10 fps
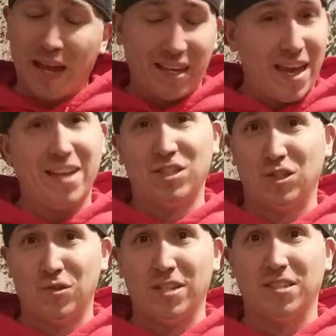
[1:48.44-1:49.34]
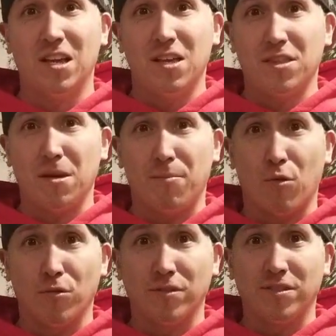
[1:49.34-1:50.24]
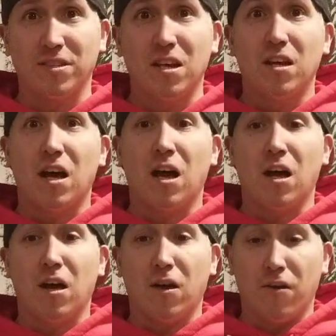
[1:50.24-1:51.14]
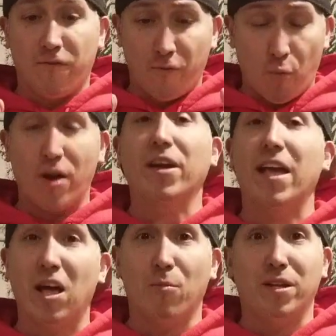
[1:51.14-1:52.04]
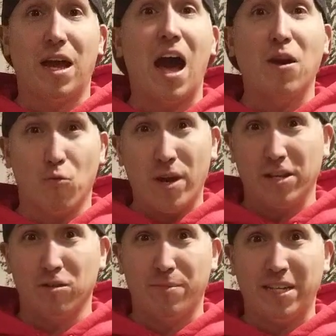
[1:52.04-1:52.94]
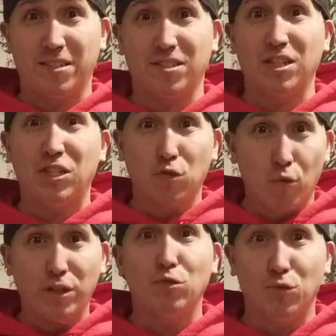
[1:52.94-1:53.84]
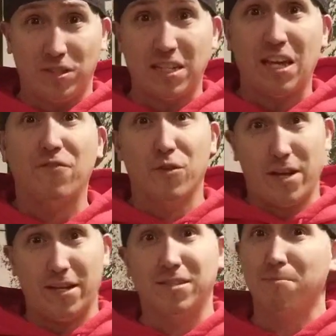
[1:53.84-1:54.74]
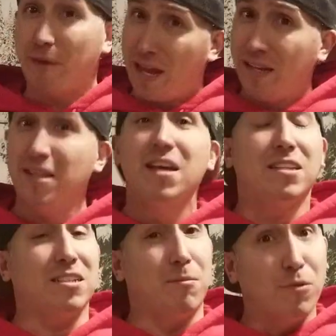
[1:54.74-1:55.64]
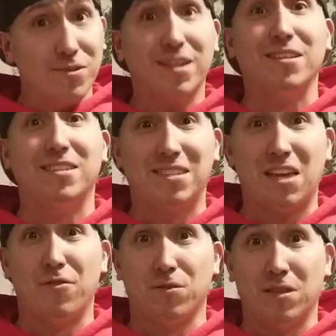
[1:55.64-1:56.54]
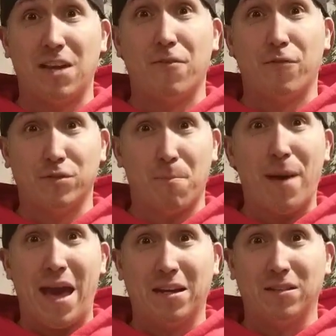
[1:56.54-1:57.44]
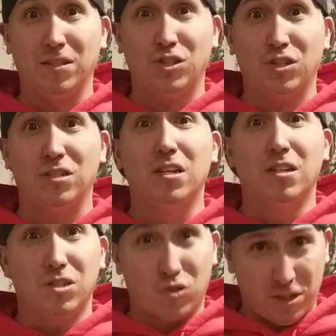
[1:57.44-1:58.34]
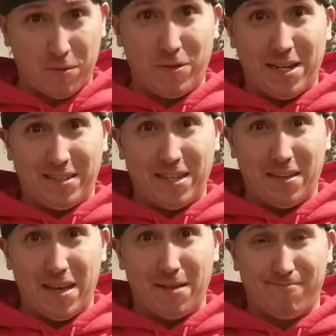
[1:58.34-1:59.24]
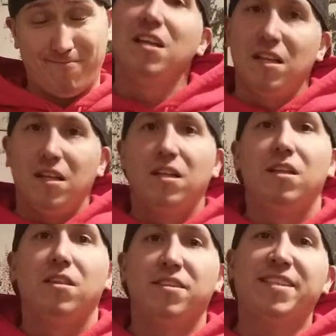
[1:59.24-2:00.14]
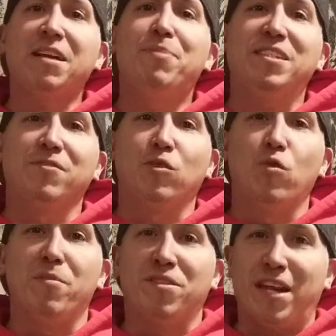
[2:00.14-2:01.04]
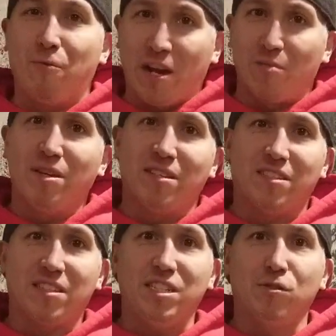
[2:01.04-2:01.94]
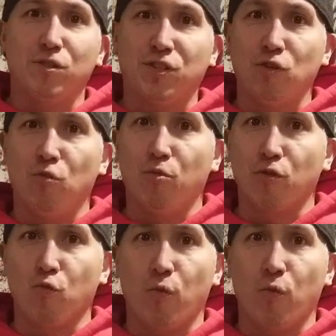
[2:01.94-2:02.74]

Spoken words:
I can't stress the importance of wearing a helmet on a regular basis. It's going to save your head some pain. It's going to most likely save your life if there's a bad collision. Trust me when I say that. The second piece of equipment that I recommend a skier or snowboarder